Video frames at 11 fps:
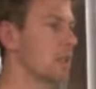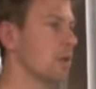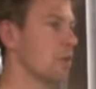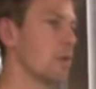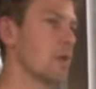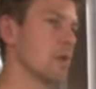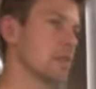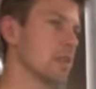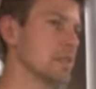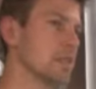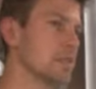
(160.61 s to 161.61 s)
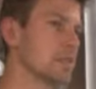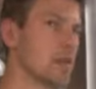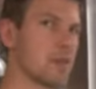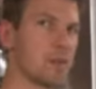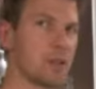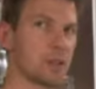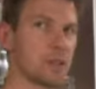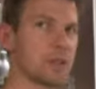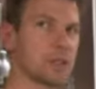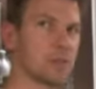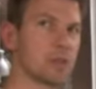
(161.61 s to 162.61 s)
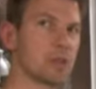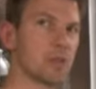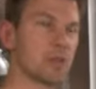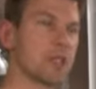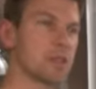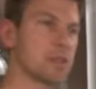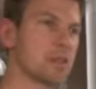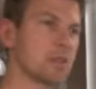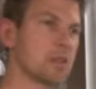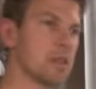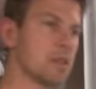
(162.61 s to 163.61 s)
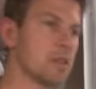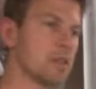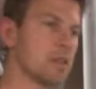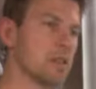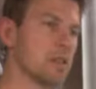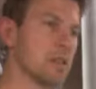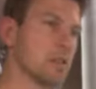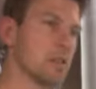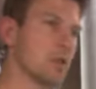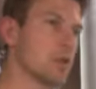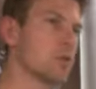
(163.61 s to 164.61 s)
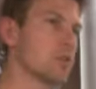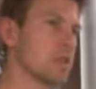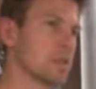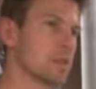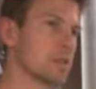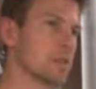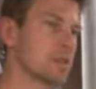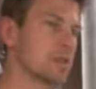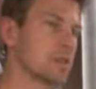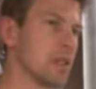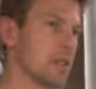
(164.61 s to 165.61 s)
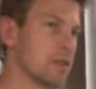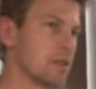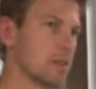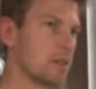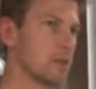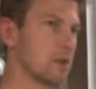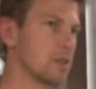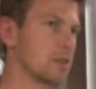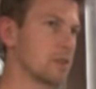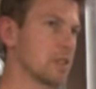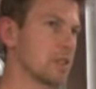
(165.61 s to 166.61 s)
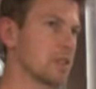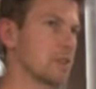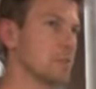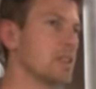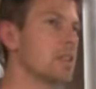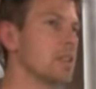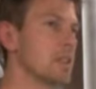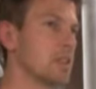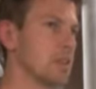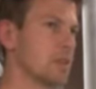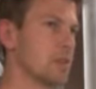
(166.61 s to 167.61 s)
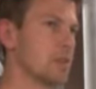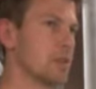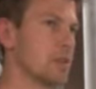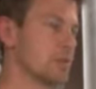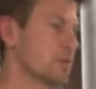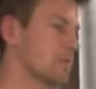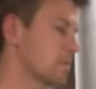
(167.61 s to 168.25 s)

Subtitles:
Or is it something that is between the audience and the person that is being interviewed?